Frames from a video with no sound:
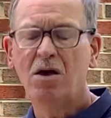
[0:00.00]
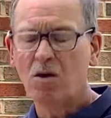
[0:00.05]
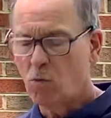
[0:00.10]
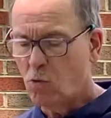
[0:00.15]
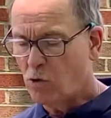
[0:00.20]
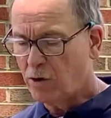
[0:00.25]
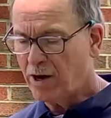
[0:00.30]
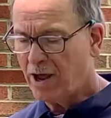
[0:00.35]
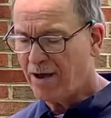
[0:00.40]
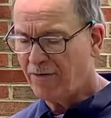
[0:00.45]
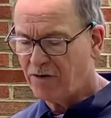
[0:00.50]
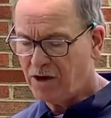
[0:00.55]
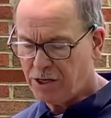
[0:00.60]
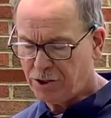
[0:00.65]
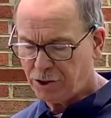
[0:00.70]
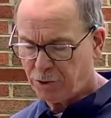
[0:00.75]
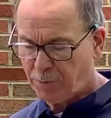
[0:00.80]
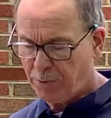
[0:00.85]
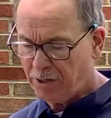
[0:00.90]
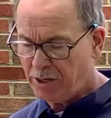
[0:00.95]
would have
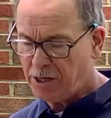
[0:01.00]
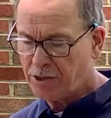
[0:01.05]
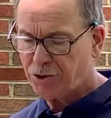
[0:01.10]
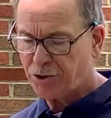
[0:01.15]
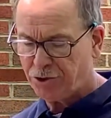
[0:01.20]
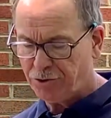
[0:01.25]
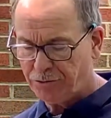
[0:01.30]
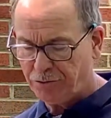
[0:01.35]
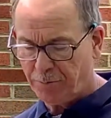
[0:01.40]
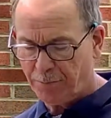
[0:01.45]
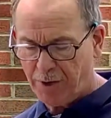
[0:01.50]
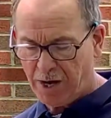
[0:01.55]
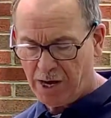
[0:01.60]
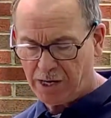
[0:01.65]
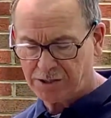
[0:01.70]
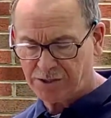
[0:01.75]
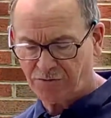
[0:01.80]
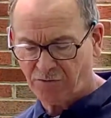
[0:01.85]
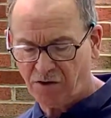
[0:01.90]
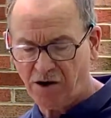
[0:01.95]
each been issued a
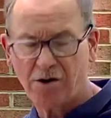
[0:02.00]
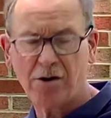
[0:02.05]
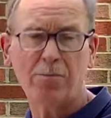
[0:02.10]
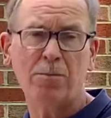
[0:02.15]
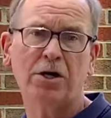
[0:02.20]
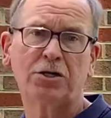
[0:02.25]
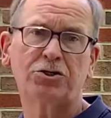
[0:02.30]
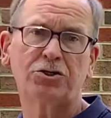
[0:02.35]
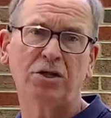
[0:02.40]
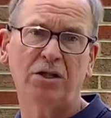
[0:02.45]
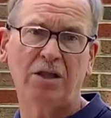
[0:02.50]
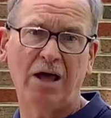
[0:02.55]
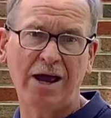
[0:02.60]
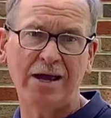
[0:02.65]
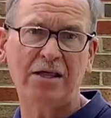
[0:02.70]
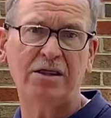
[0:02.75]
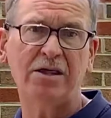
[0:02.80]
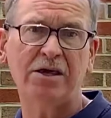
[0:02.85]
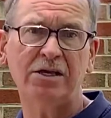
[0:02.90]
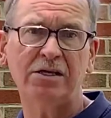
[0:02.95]
box very much like
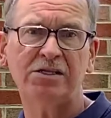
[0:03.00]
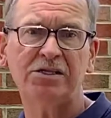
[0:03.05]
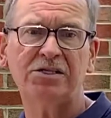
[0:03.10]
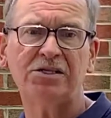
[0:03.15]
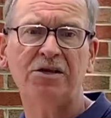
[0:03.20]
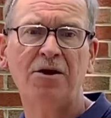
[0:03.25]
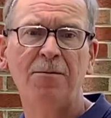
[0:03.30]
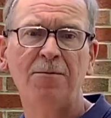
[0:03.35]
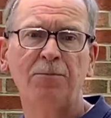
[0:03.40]
this,